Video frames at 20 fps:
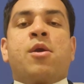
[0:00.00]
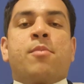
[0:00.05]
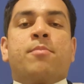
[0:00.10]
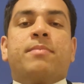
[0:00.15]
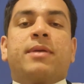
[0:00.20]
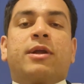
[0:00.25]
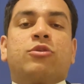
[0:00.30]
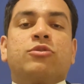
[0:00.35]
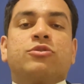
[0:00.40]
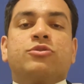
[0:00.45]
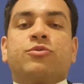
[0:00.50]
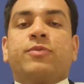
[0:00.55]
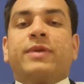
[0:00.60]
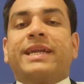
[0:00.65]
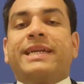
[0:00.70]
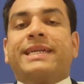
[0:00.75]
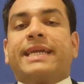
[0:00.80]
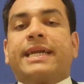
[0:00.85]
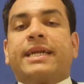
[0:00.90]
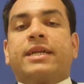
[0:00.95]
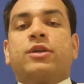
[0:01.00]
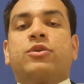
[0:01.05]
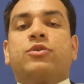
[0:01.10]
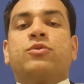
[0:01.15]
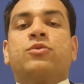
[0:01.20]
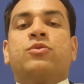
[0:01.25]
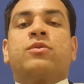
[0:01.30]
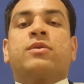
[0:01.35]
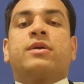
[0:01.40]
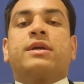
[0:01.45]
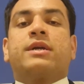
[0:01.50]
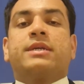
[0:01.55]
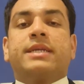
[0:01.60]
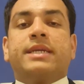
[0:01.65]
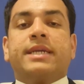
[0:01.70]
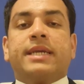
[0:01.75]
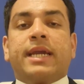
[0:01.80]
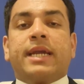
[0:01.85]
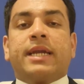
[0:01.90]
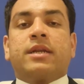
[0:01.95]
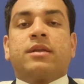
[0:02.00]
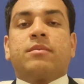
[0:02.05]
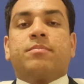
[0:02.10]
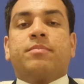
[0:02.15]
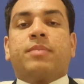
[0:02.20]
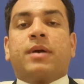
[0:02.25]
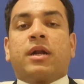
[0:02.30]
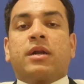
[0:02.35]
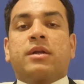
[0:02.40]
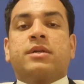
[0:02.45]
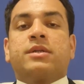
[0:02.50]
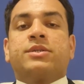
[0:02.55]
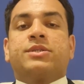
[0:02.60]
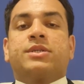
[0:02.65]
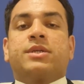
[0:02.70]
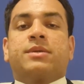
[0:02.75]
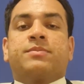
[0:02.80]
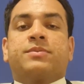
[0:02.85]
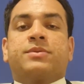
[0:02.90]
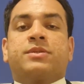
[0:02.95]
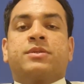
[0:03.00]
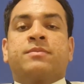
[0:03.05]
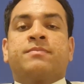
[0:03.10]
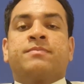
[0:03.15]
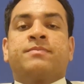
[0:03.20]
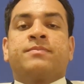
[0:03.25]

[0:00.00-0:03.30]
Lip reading: Because we tend to create partnerships